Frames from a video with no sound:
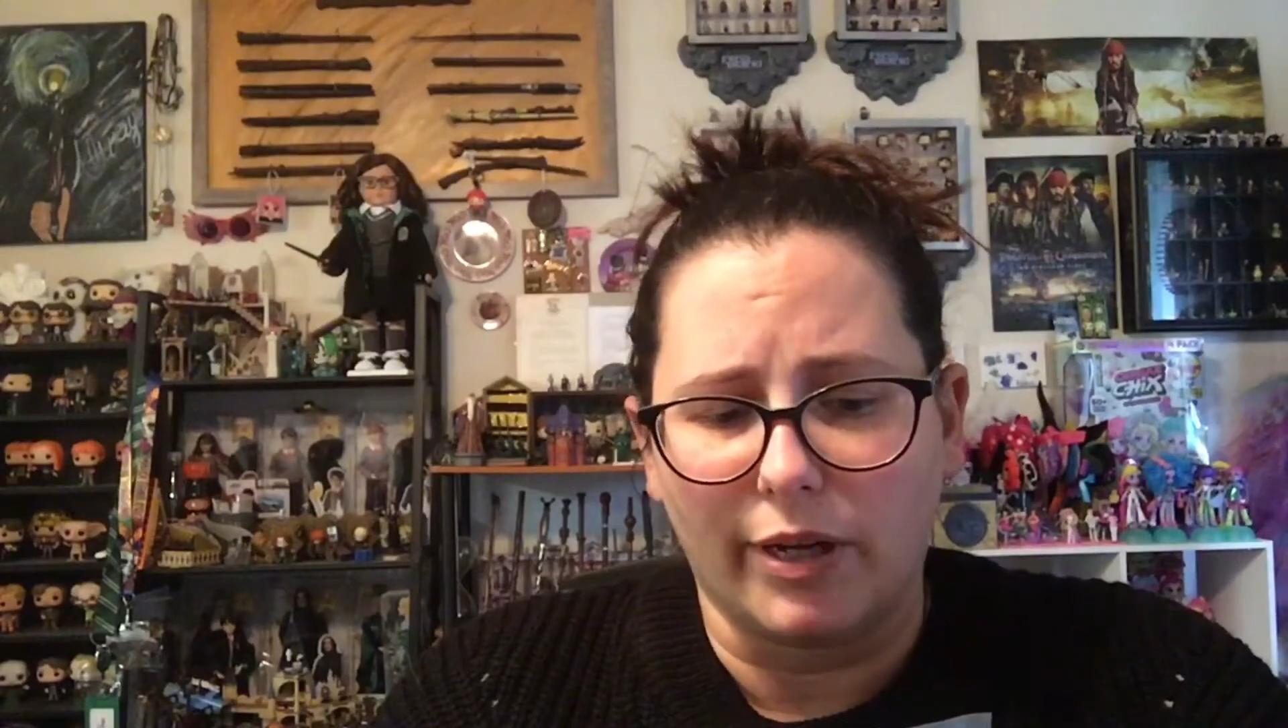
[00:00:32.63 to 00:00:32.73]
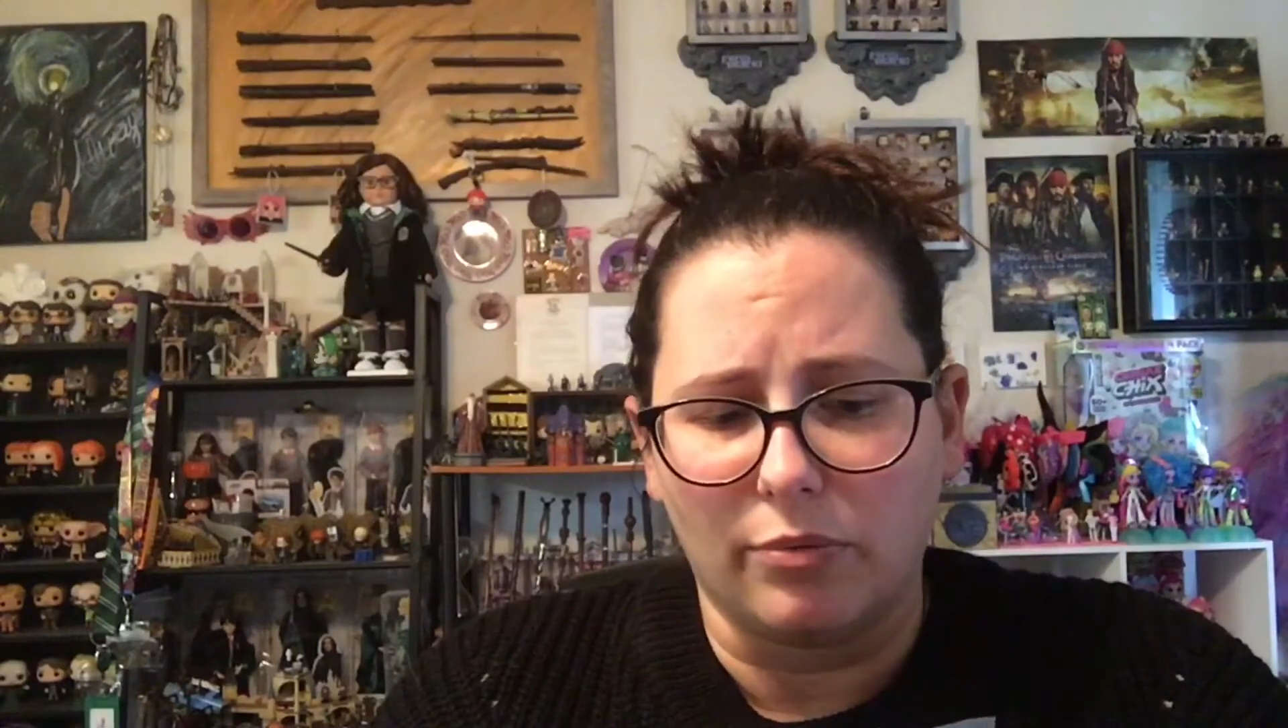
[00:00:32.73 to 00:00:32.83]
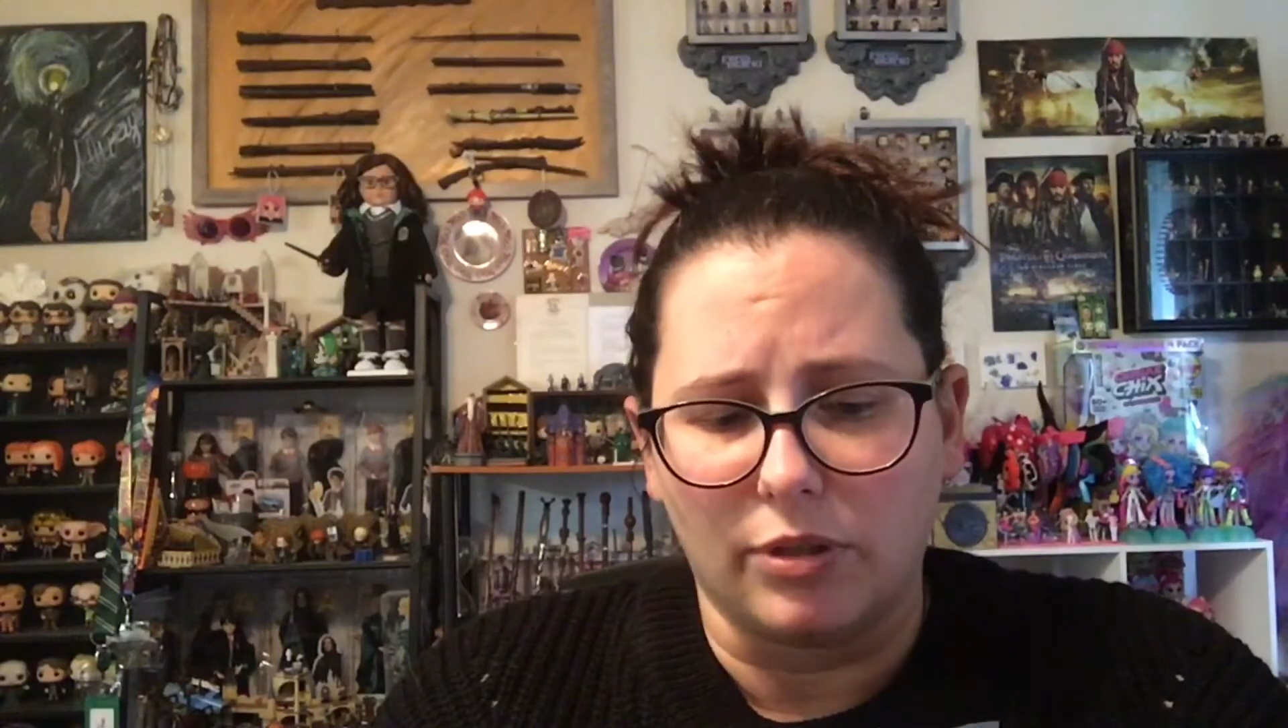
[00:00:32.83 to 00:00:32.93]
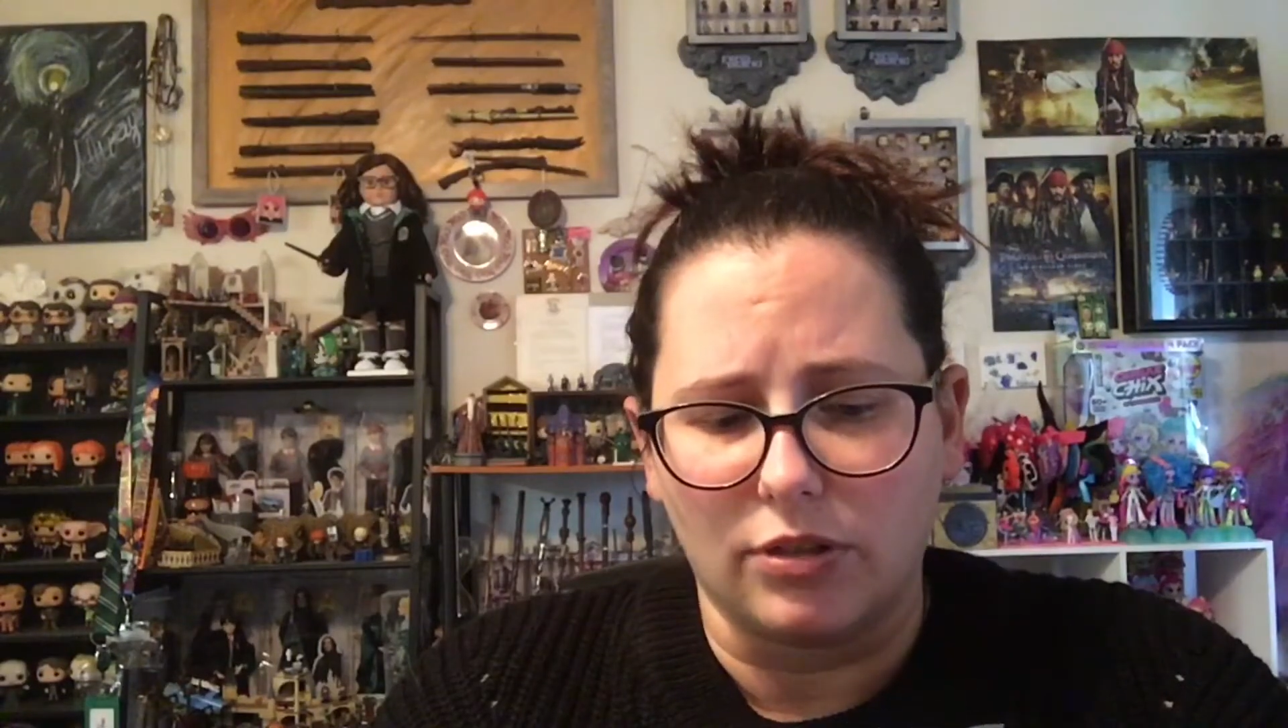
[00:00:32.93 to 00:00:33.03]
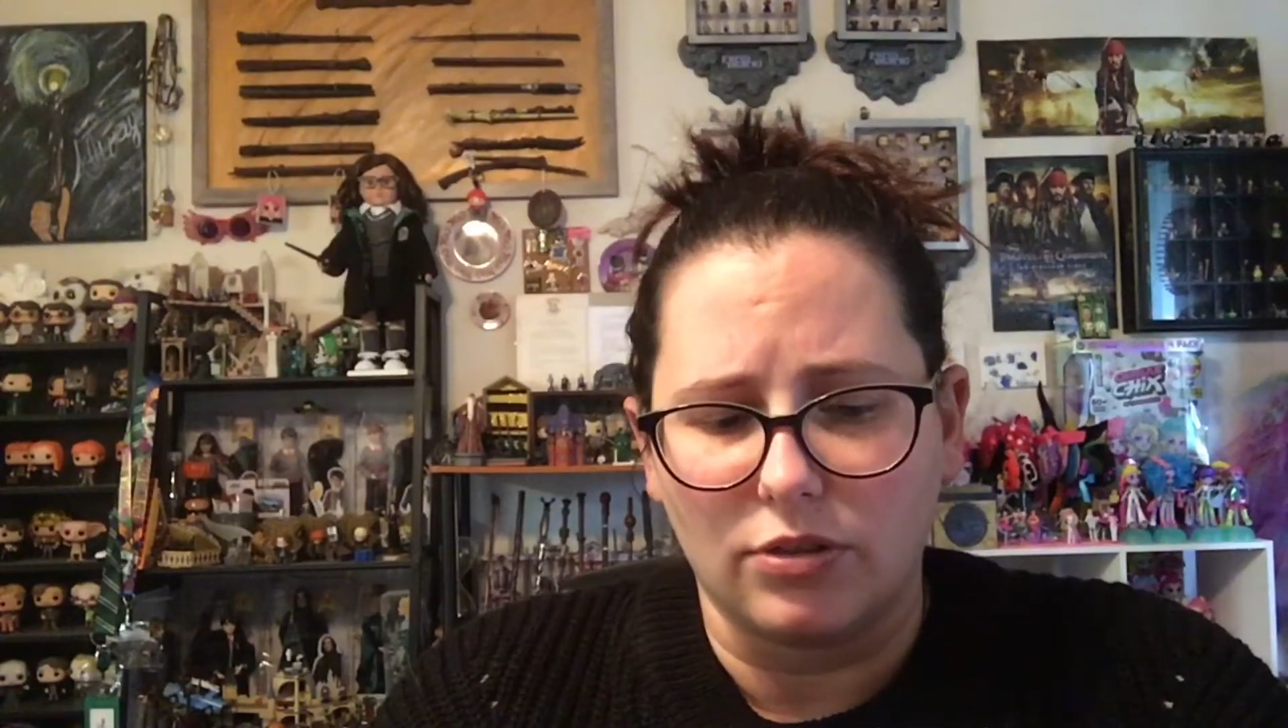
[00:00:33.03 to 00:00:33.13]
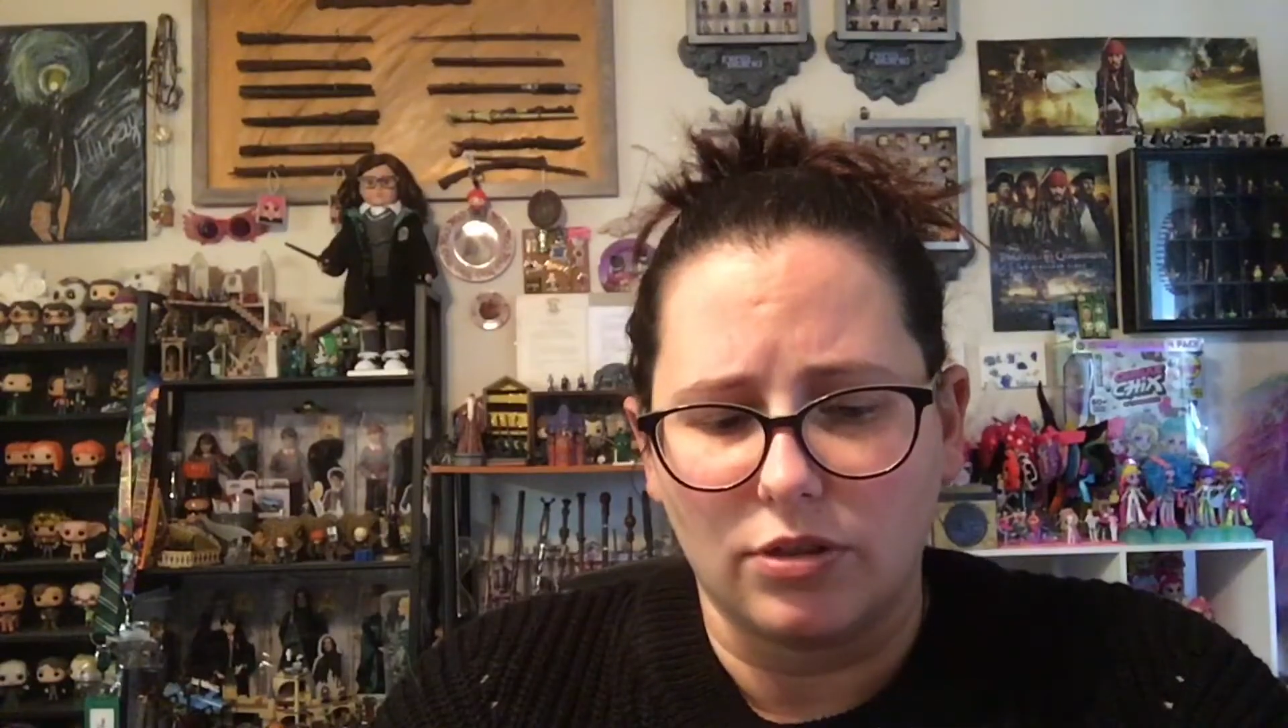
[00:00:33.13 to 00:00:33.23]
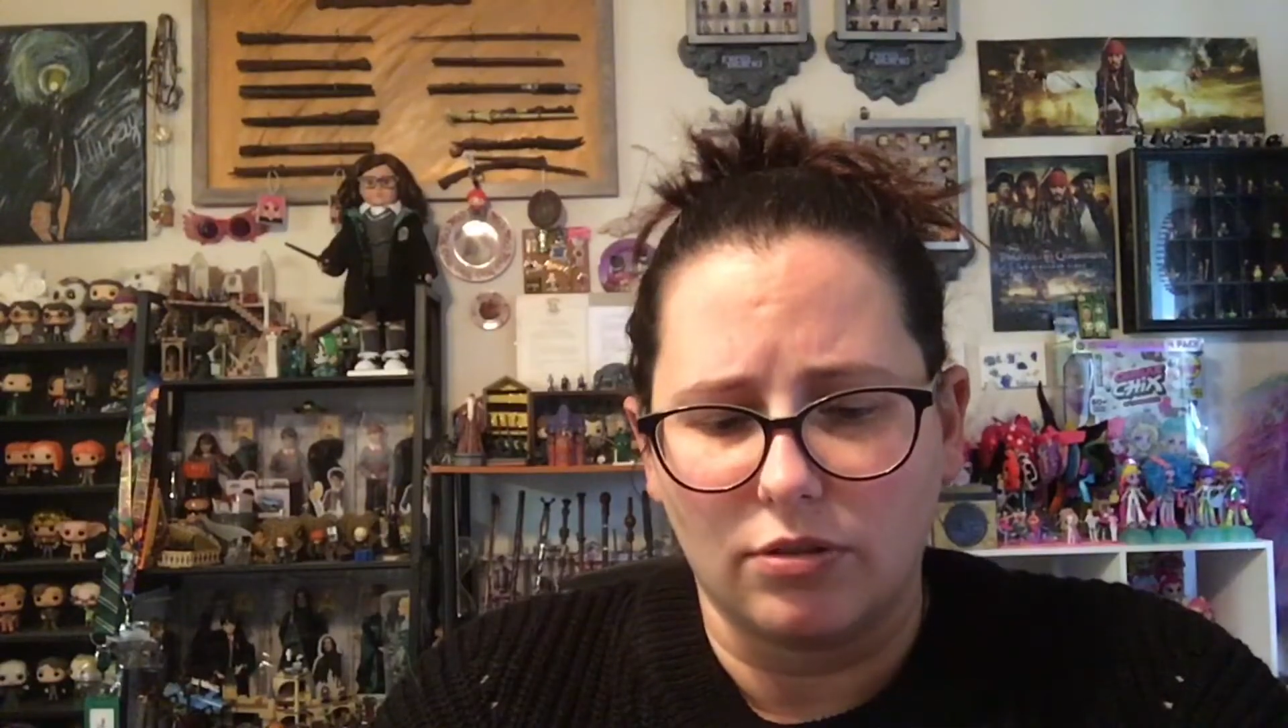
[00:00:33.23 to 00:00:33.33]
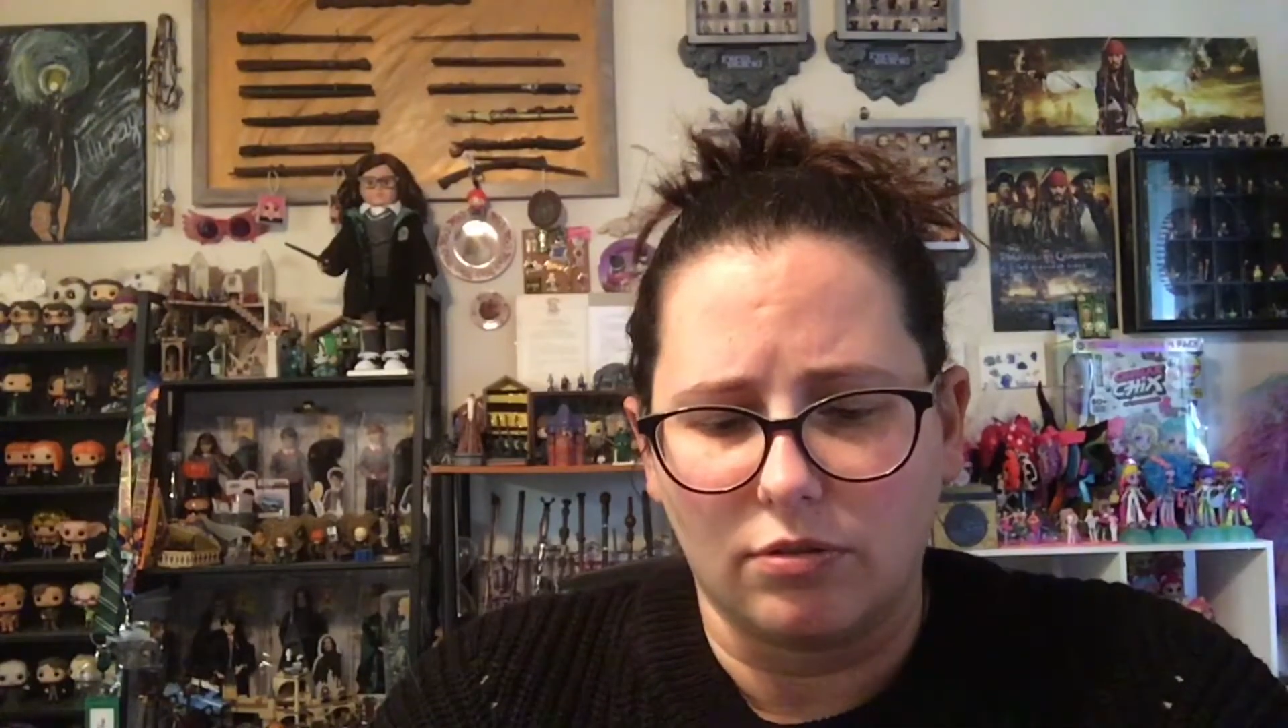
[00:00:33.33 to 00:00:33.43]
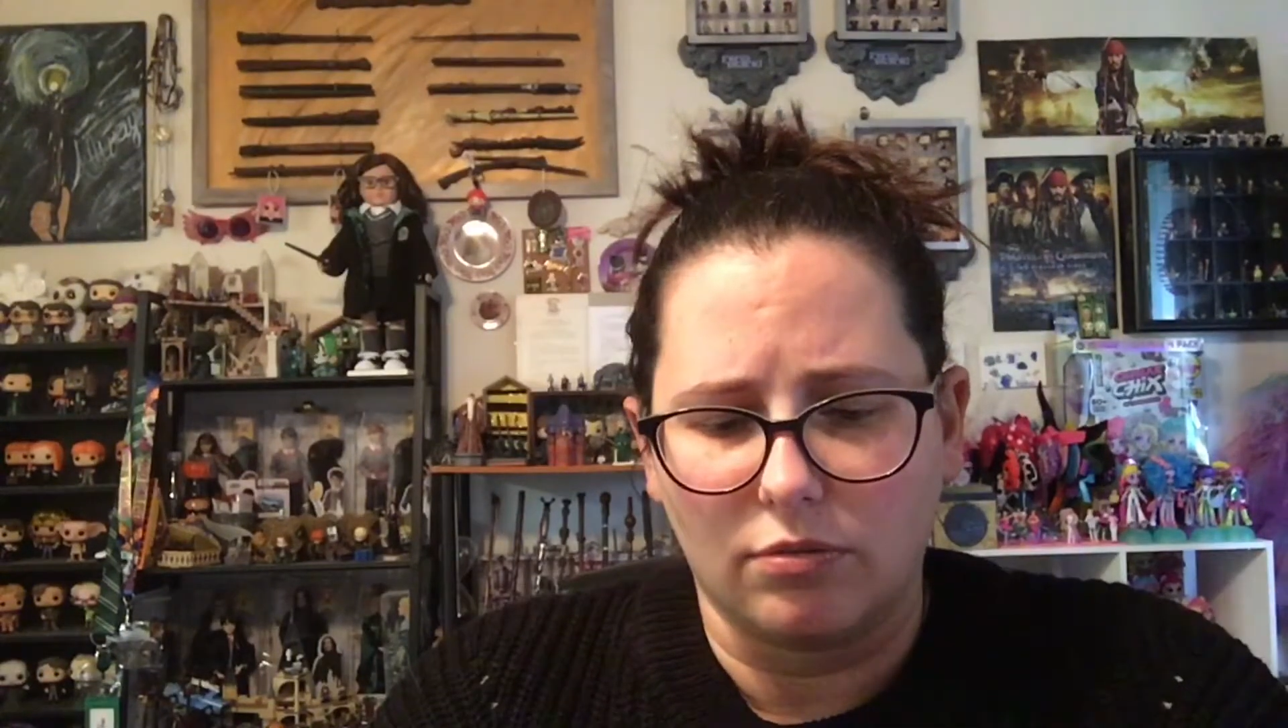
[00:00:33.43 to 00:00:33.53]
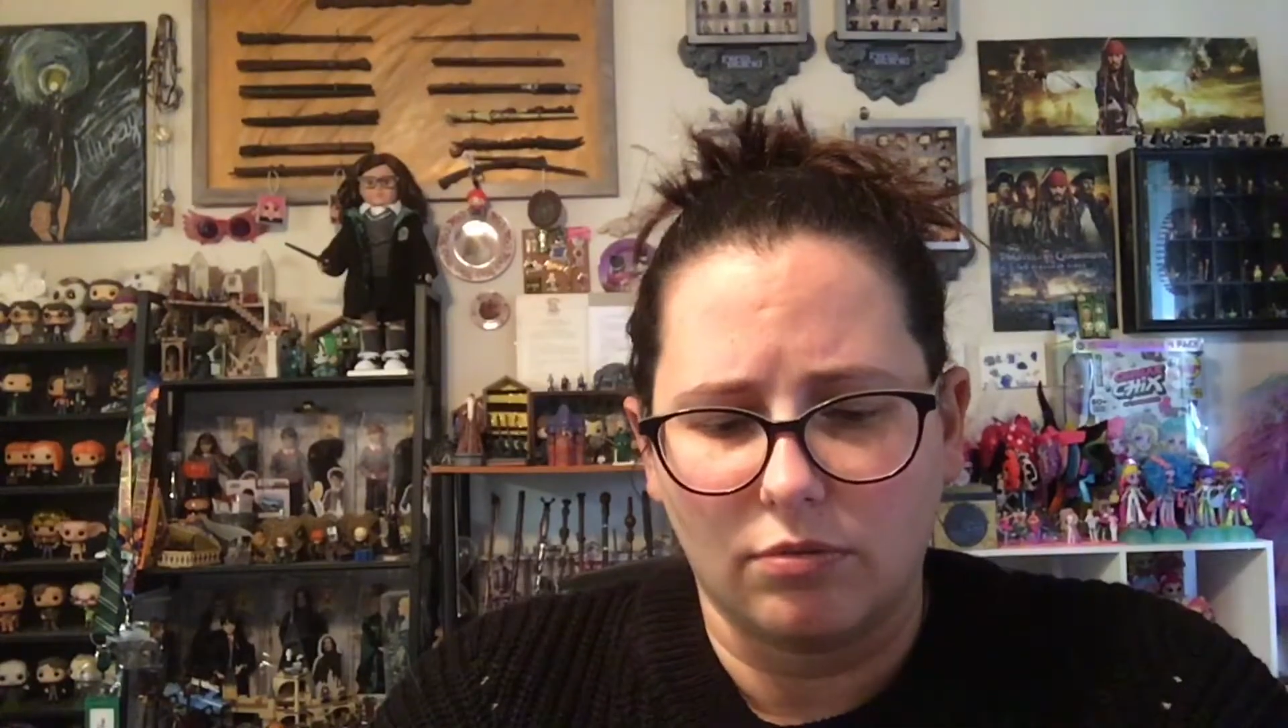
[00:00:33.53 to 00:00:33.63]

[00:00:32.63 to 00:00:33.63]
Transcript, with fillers: one too.